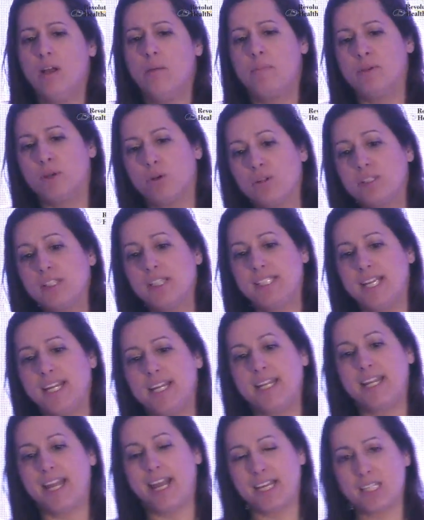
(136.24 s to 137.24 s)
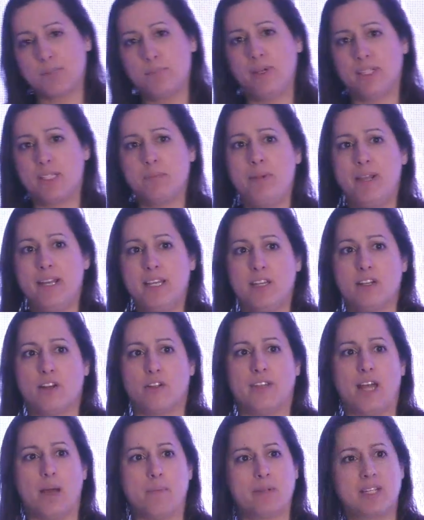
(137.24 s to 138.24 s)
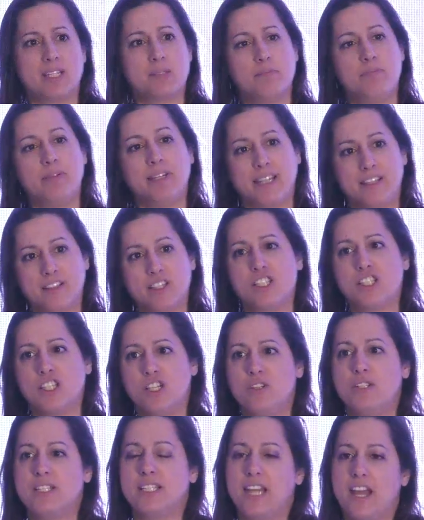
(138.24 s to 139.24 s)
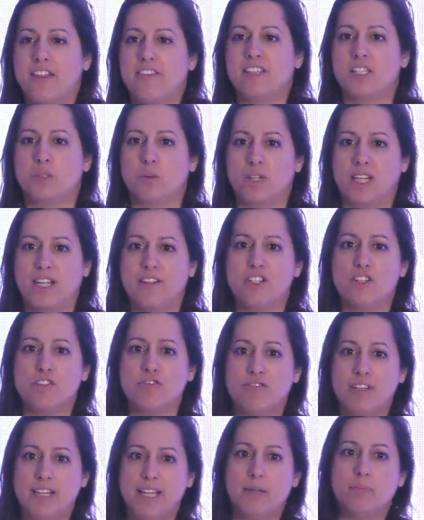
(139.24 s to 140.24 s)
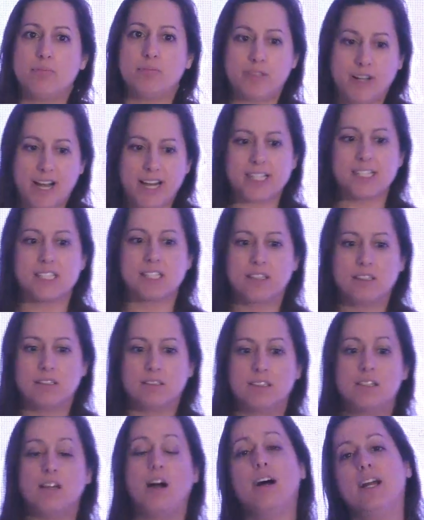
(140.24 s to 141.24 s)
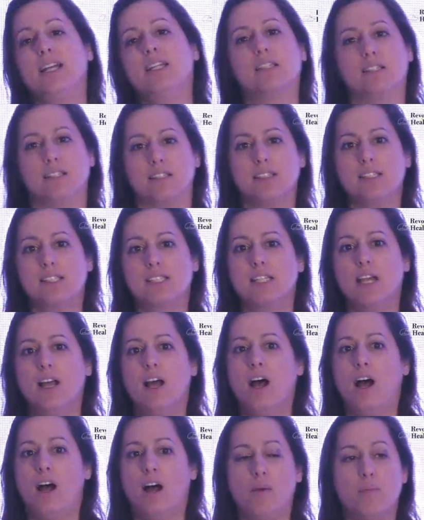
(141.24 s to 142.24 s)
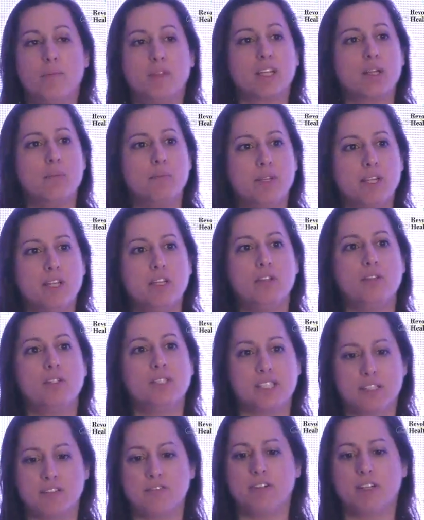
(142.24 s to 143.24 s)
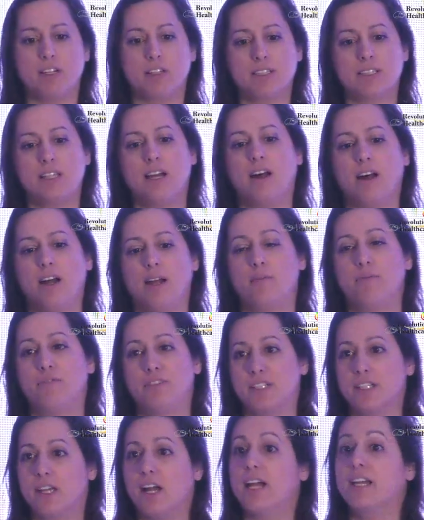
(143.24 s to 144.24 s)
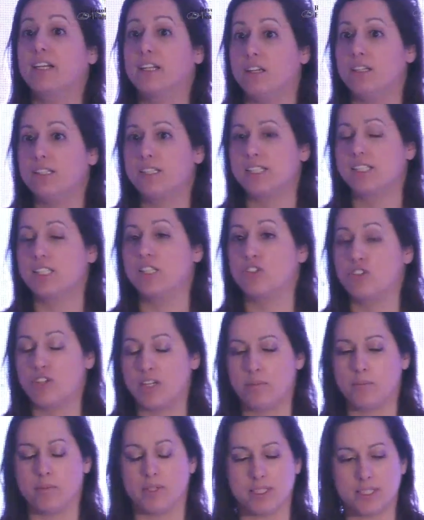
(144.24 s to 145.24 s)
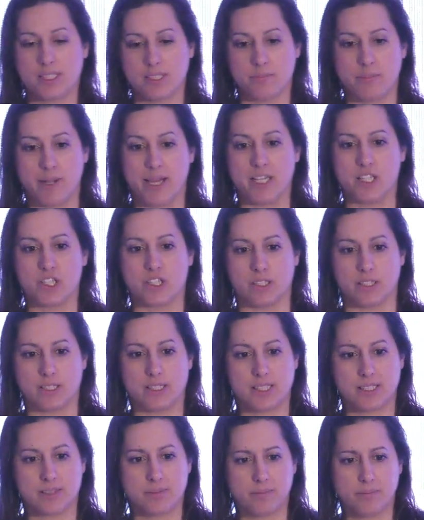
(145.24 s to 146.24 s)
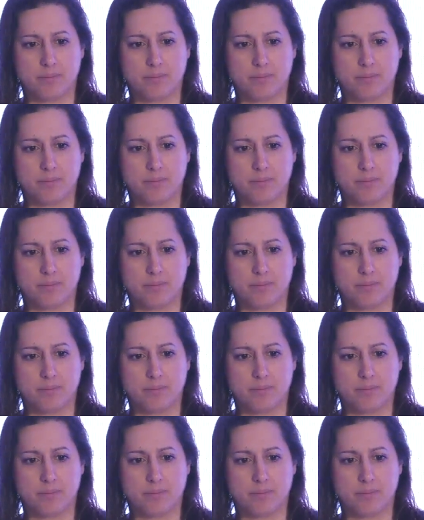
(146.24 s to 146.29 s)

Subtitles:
but also taking expert opinion on that, because bringing the two together is what gives you really practical guidance that can be used in real time for diagnosis and treatment to patients.